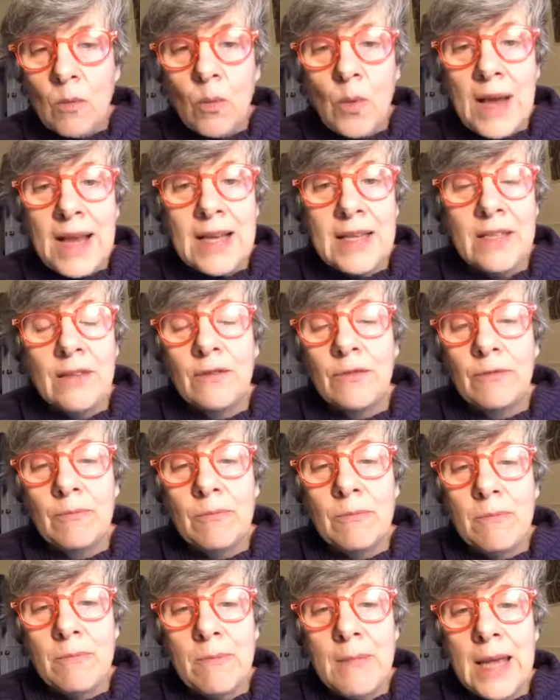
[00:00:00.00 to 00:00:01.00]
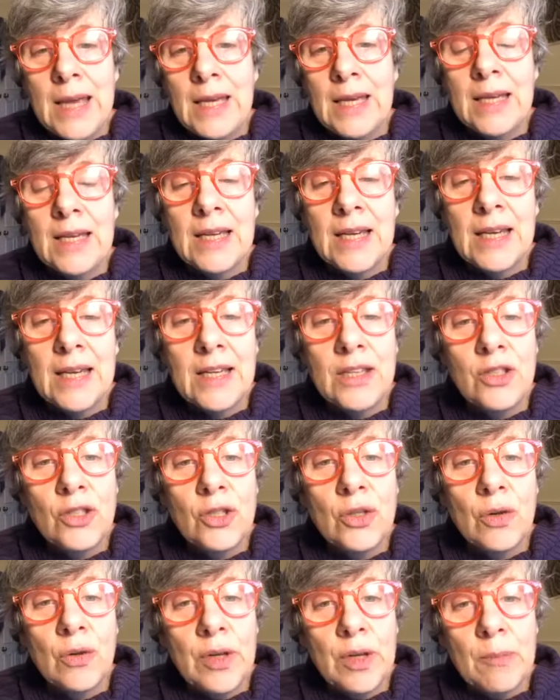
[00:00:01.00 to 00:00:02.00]
ways of making it
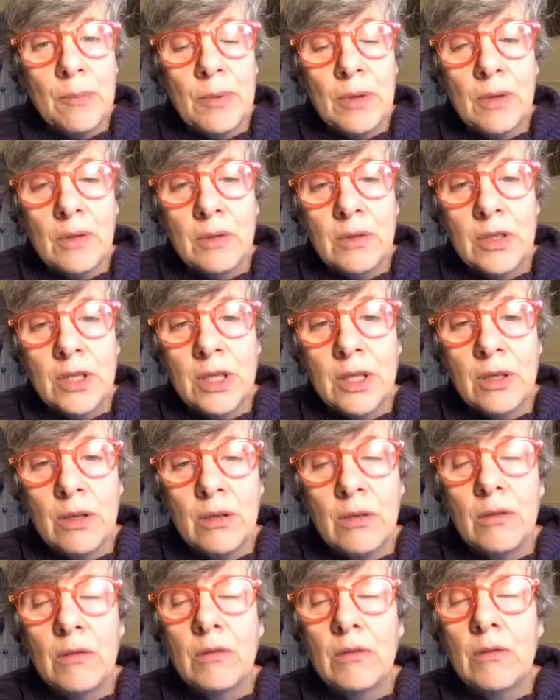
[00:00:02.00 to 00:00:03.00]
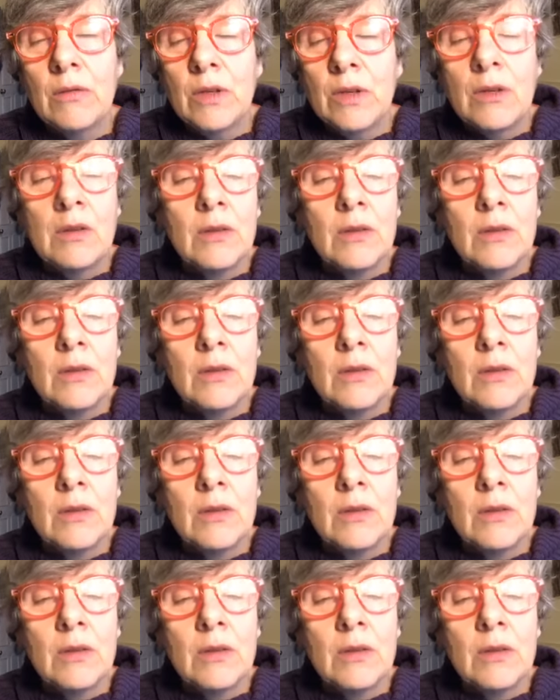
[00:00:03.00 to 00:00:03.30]
enjoyable to